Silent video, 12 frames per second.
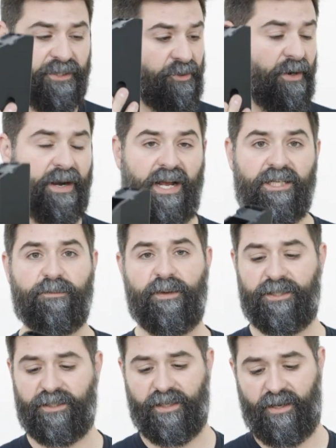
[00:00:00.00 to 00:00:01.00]
These are a nice
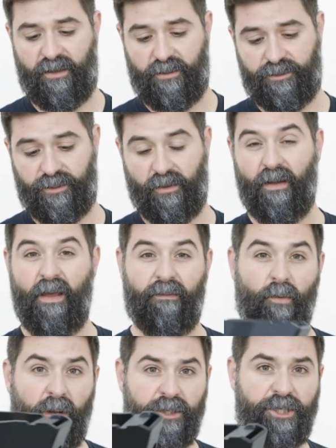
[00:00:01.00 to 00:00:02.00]
piece of gear. So
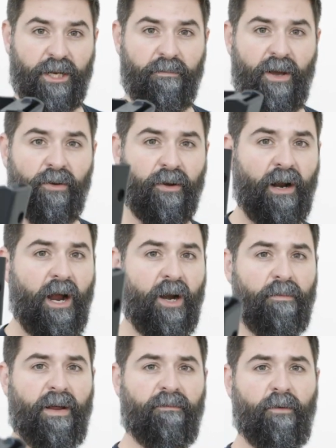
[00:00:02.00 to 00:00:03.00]
if you want to check them out, go to
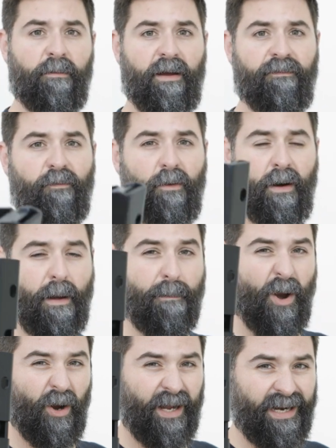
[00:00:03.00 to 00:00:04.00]

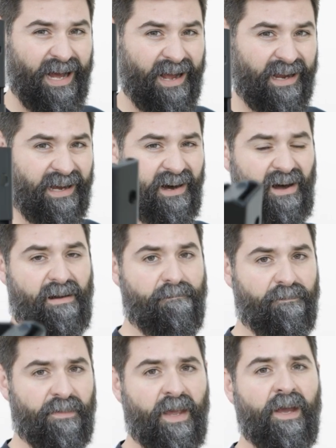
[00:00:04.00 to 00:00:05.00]

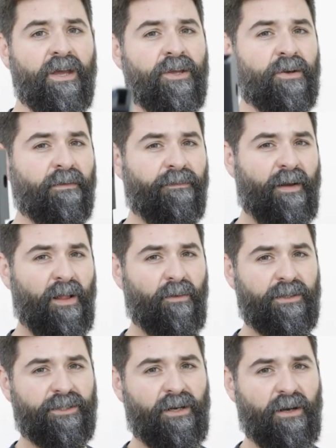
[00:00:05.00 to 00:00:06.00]
Ironman4x4America.com. You can
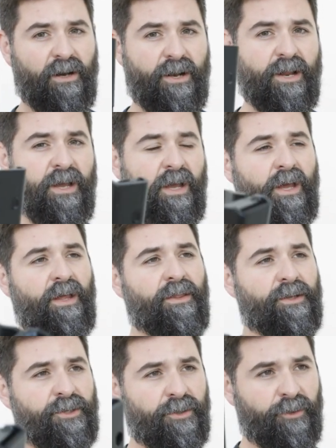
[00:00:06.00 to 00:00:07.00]
follow us on
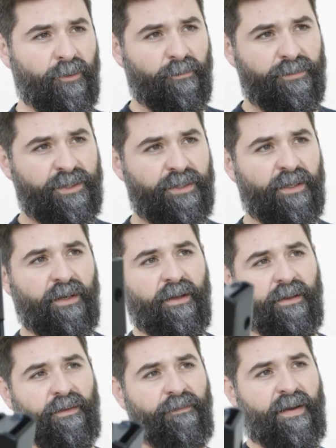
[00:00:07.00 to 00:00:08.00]
the tubes,
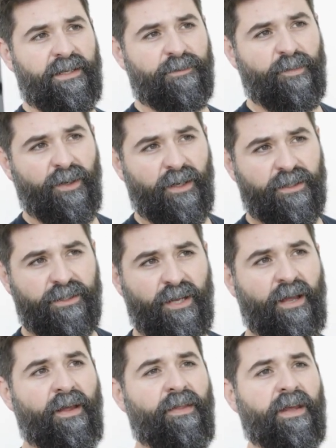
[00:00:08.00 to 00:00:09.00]
the Facebooks,
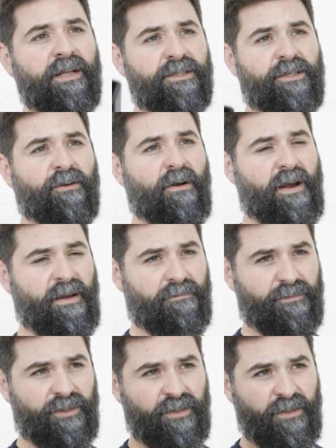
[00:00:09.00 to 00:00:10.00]
the
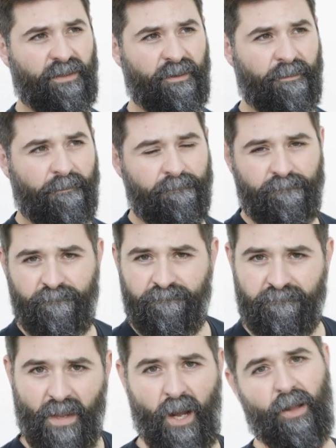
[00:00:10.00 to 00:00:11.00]
Instagrams,
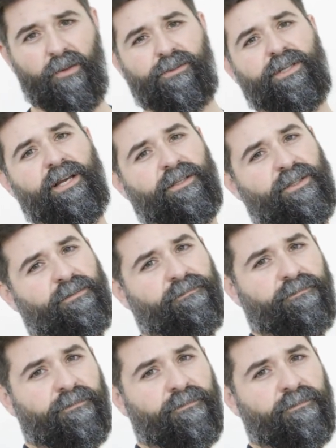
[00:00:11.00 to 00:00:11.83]
all those things.